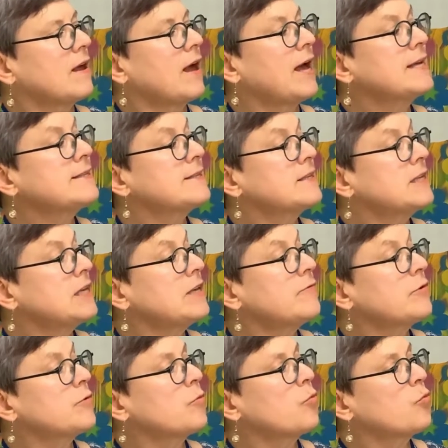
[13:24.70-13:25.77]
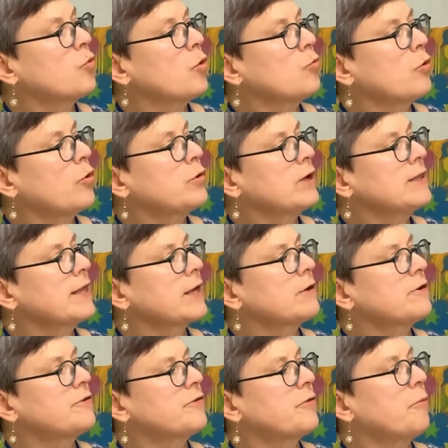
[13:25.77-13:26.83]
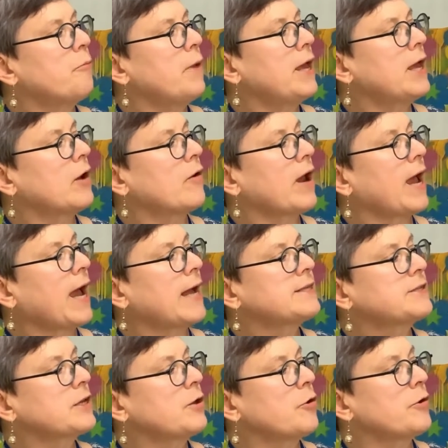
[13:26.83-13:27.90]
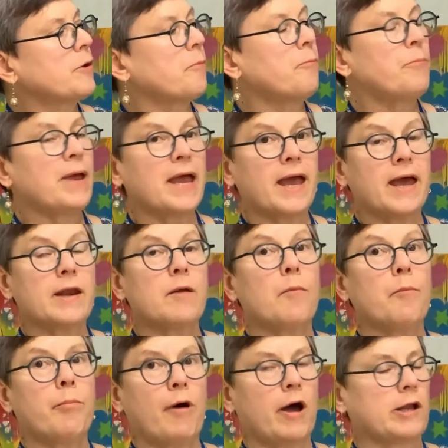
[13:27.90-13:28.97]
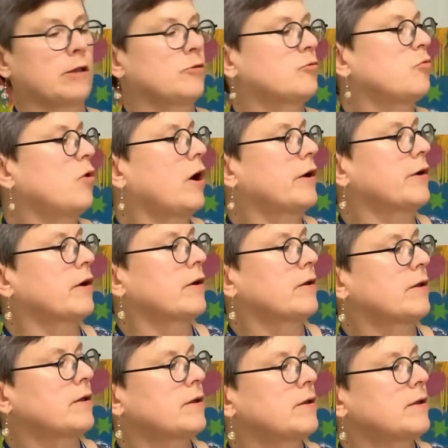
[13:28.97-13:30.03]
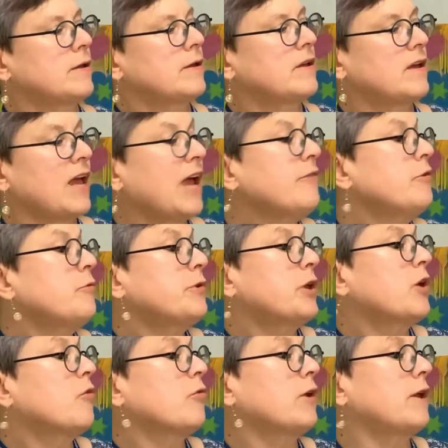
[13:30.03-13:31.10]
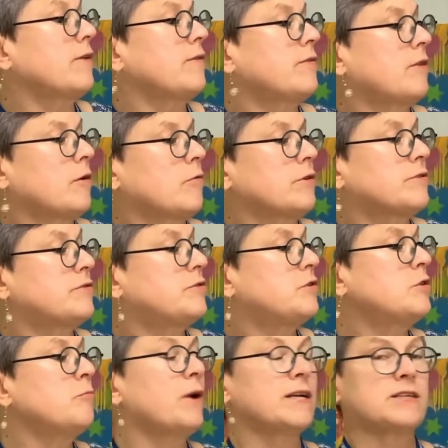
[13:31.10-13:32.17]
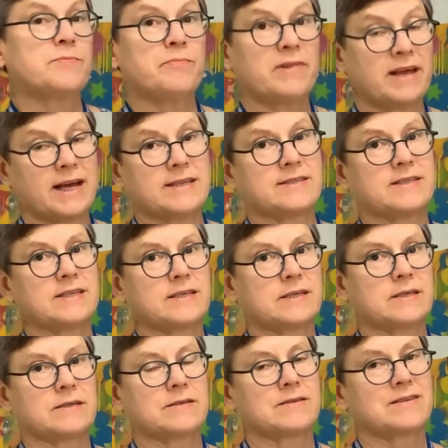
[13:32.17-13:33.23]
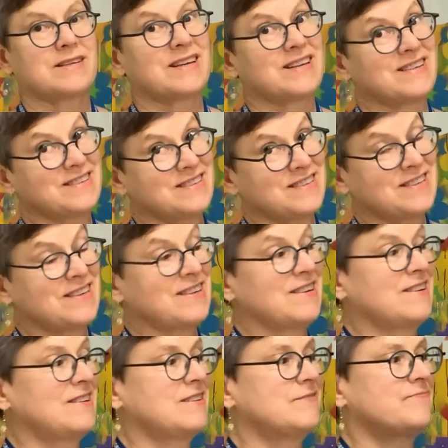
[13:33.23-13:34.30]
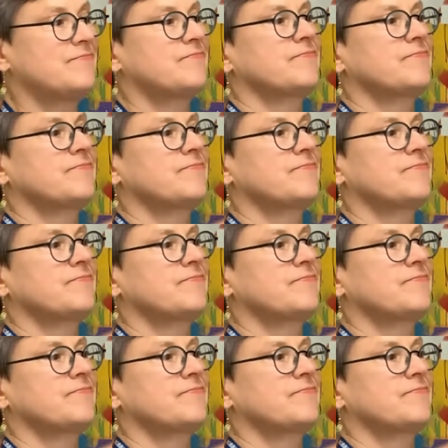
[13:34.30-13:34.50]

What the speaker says: Isley even wrote a letter to the mayor asking her to ban bottled water. Everyone agreed there was too much plastic until